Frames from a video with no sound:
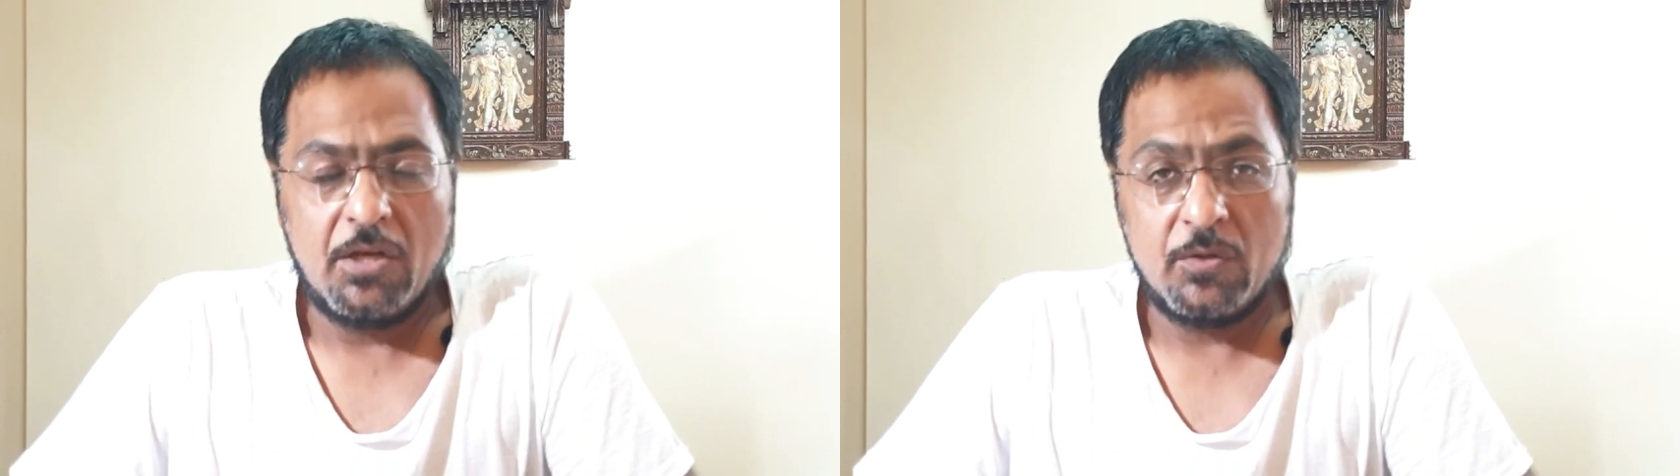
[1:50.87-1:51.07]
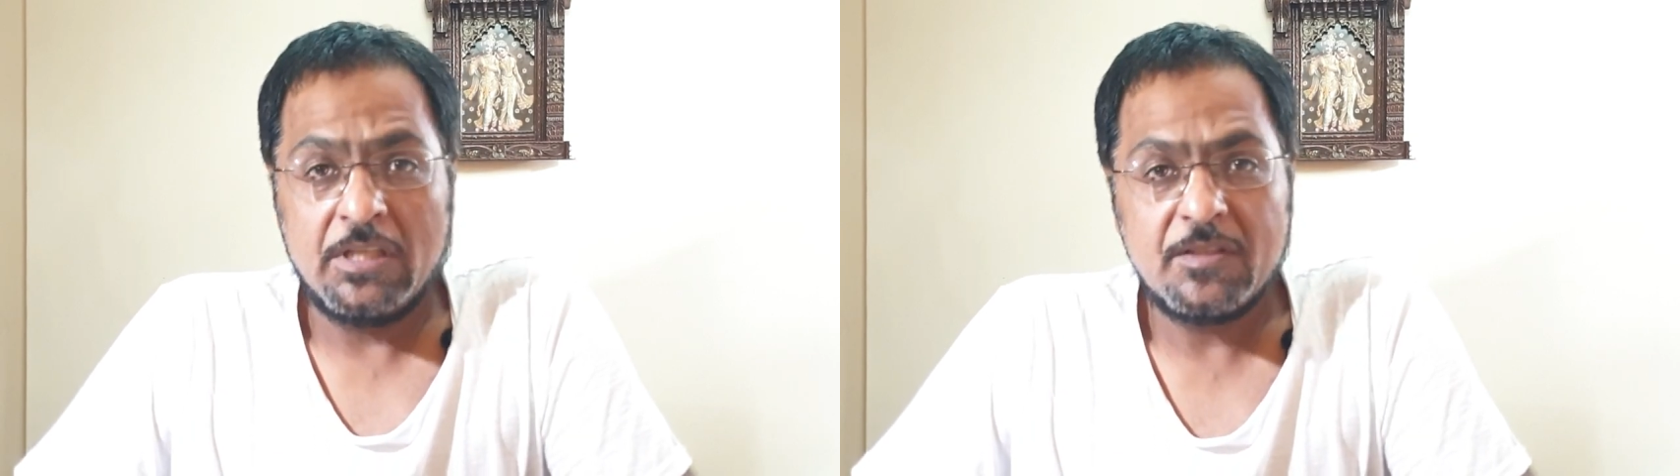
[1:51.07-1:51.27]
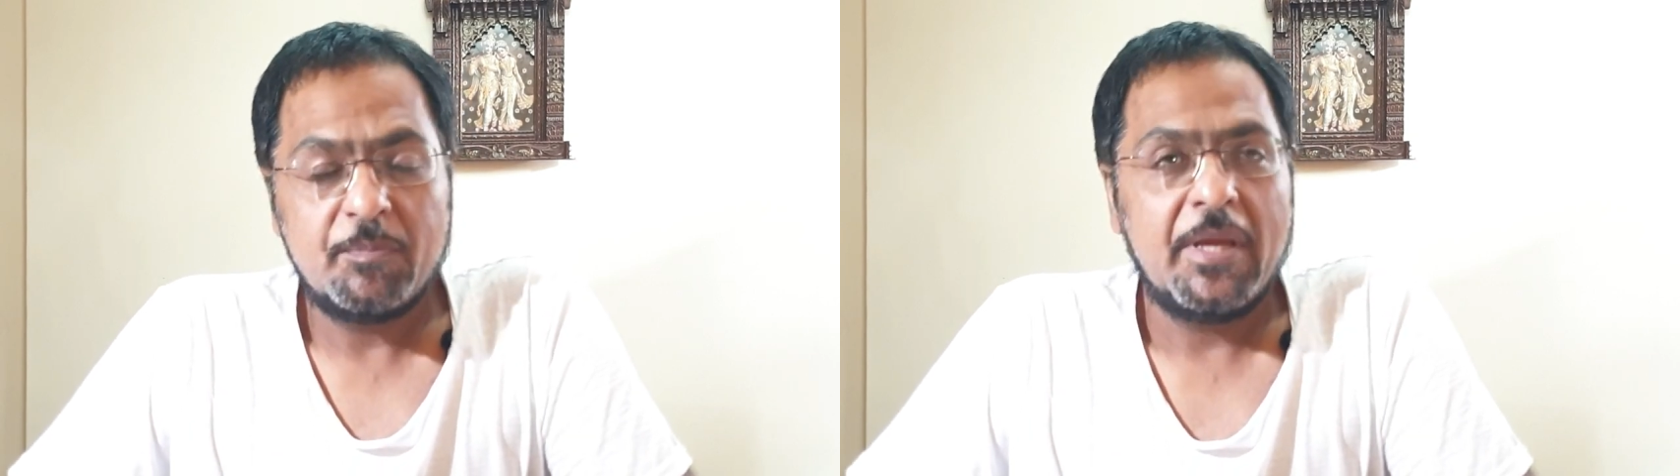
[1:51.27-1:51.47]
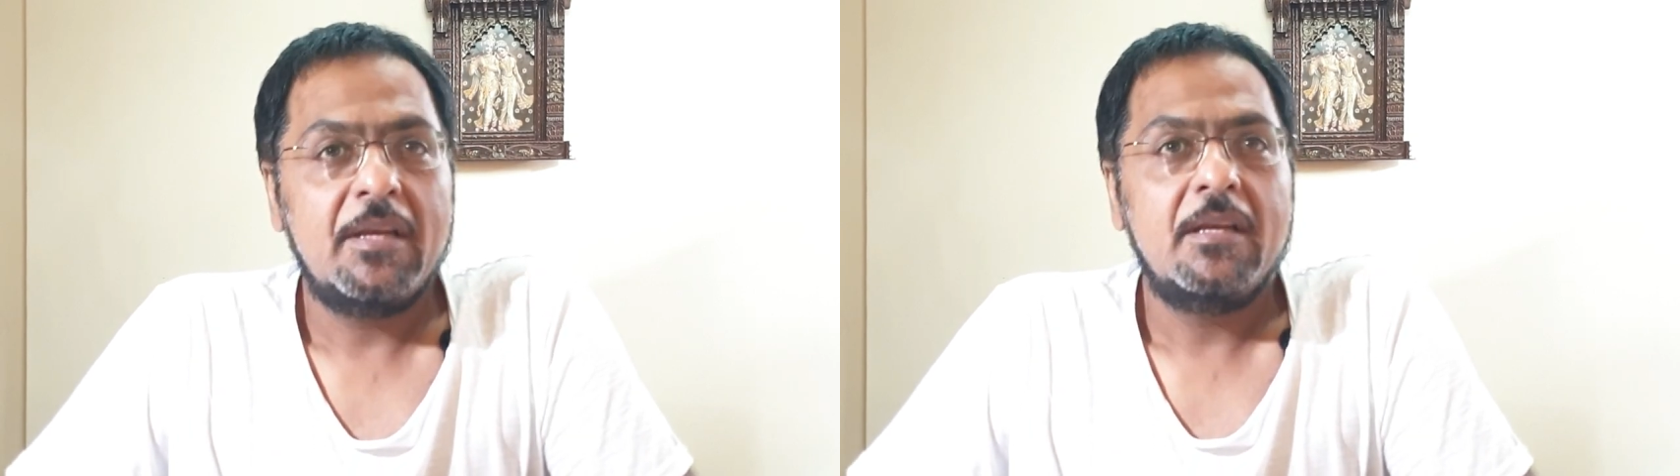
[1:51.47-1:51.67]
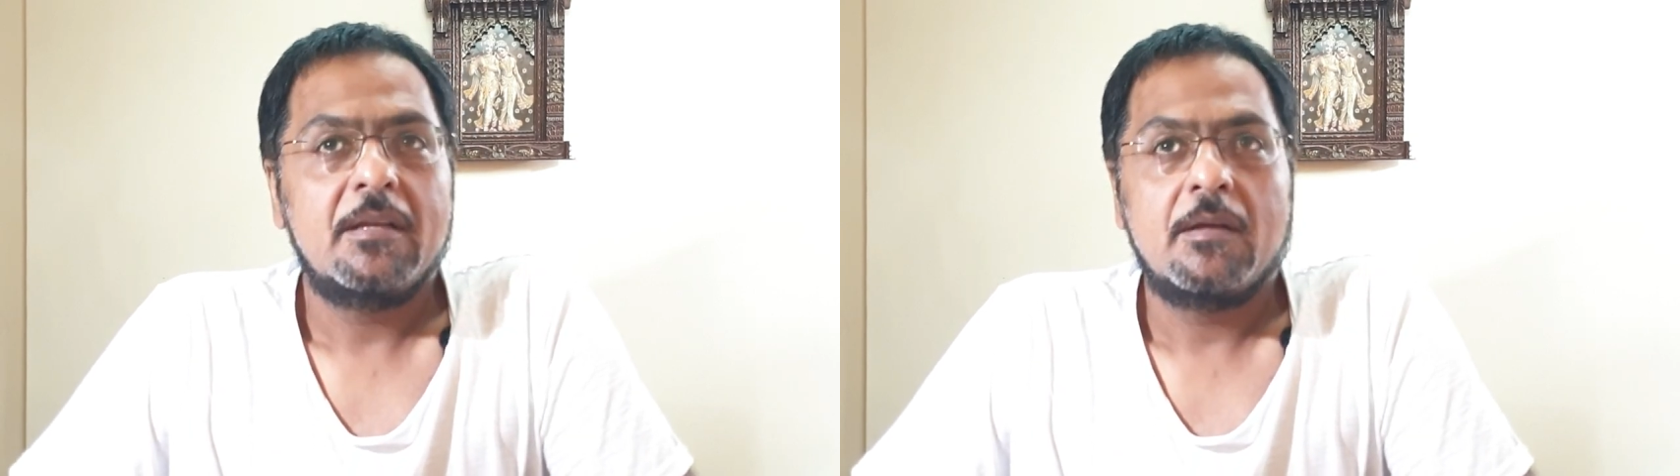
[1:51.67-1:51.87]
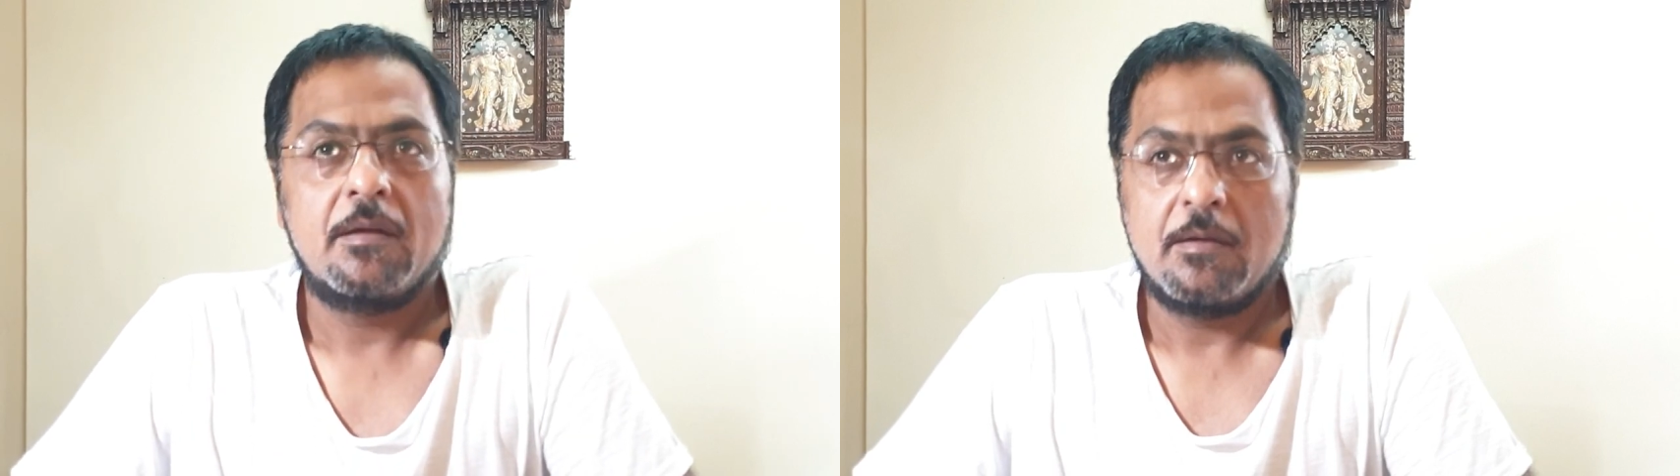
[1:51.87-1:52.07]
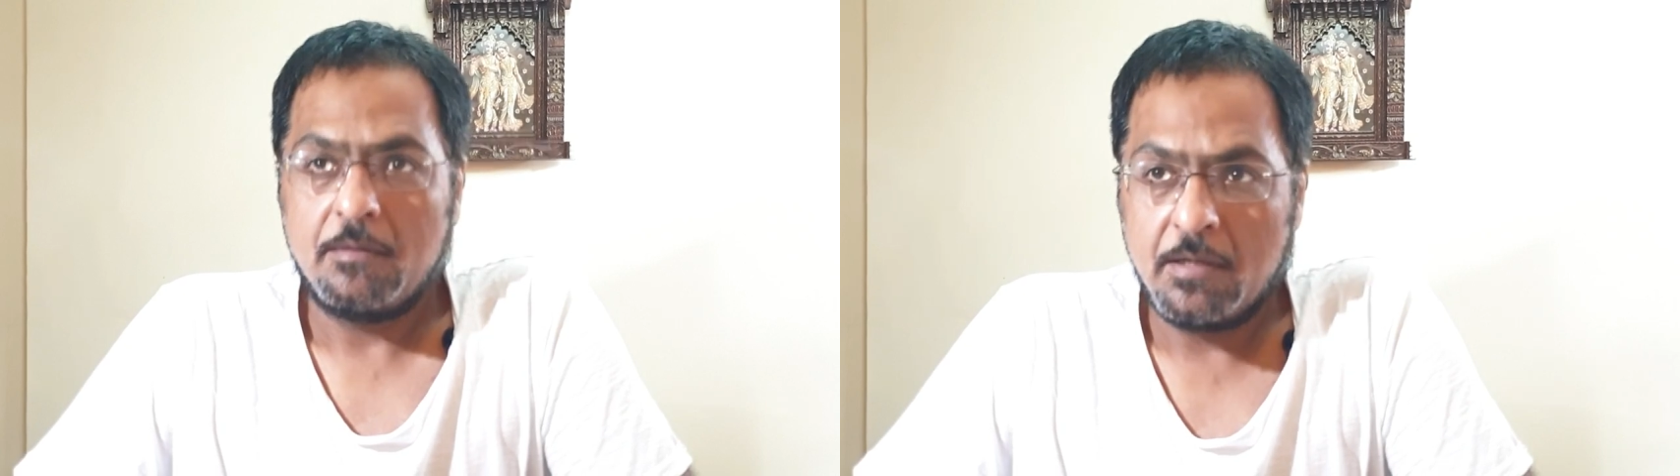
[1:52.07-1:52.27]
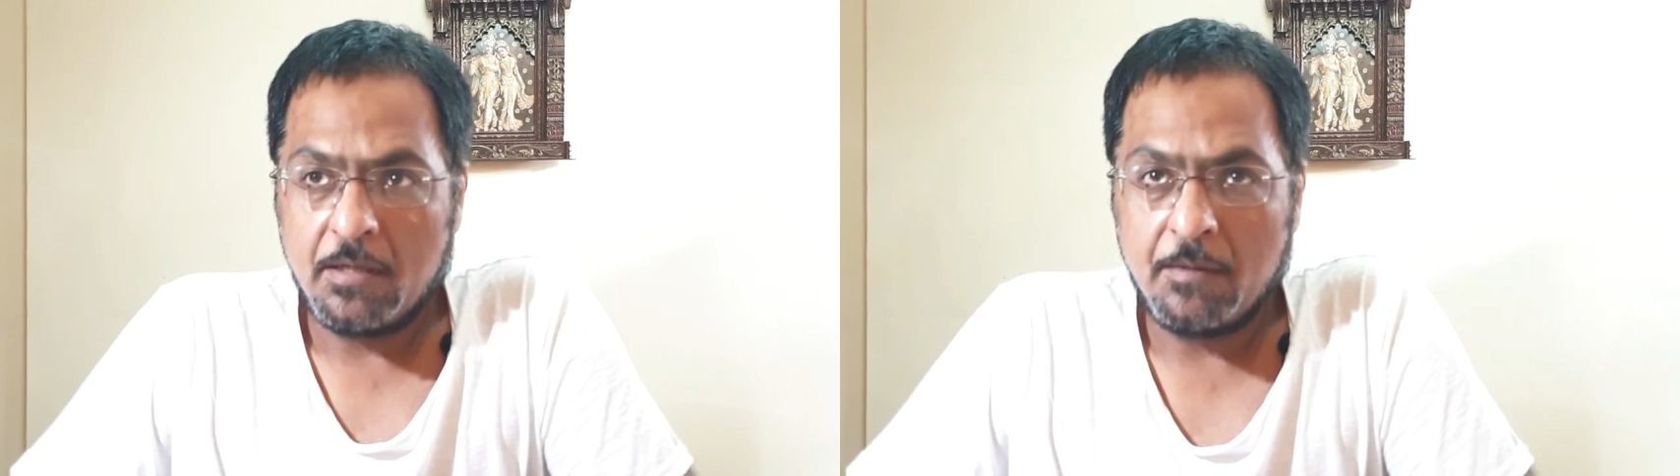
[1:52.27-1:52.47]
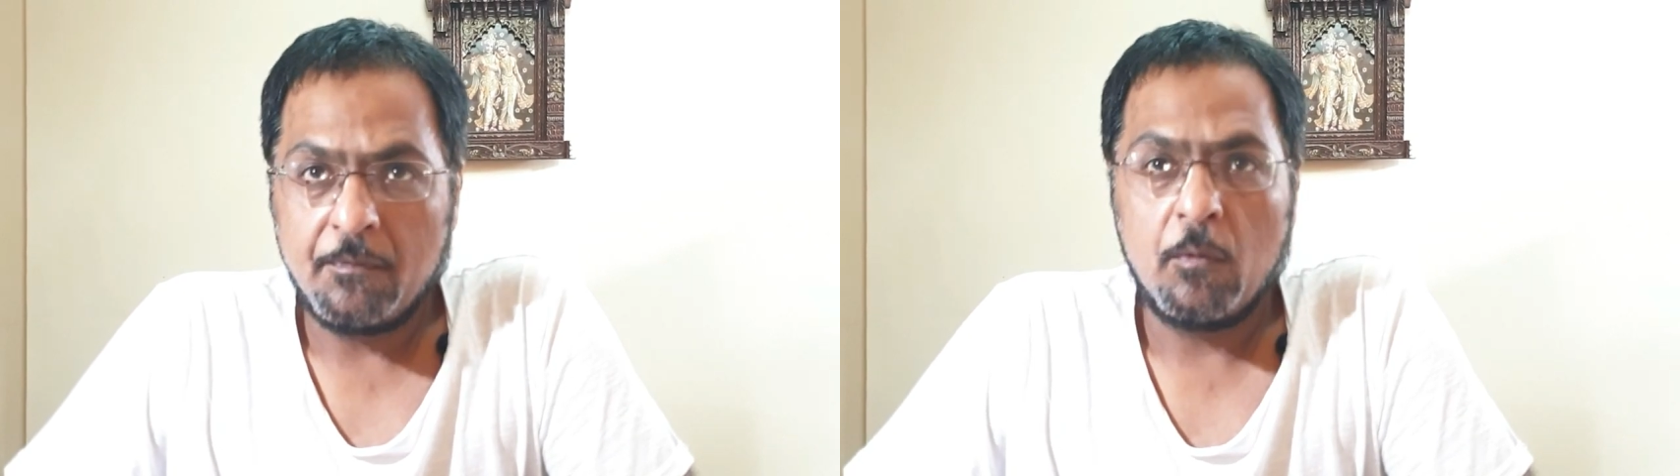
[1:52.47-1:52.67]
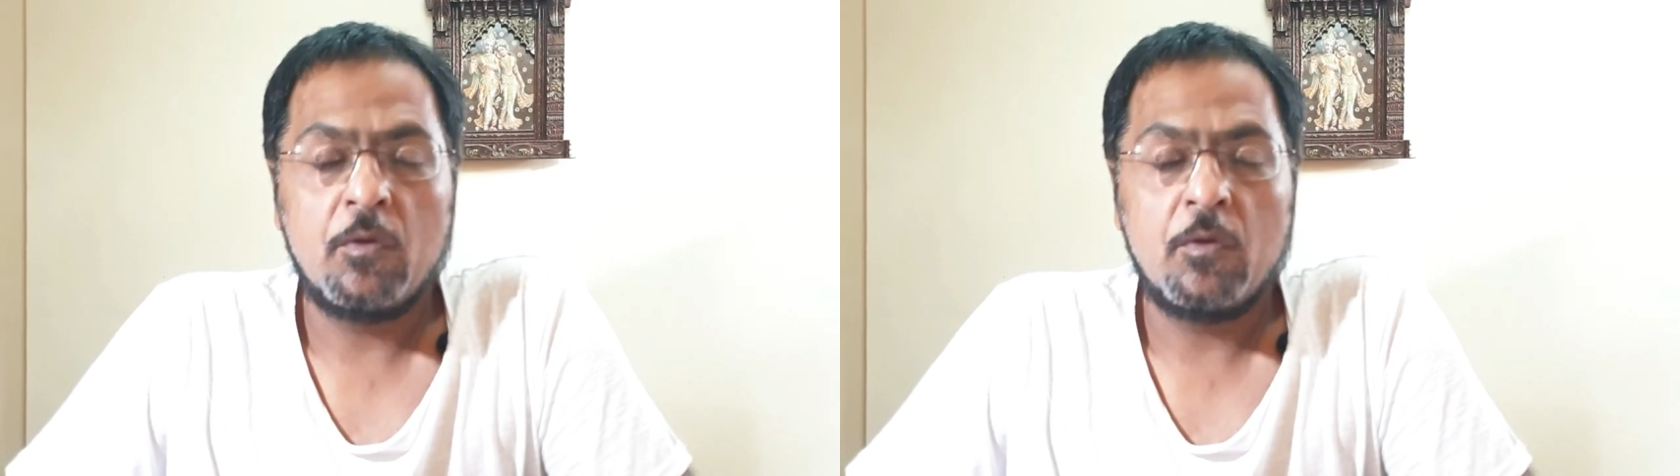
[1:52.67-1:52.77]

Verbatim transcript: now this pen um,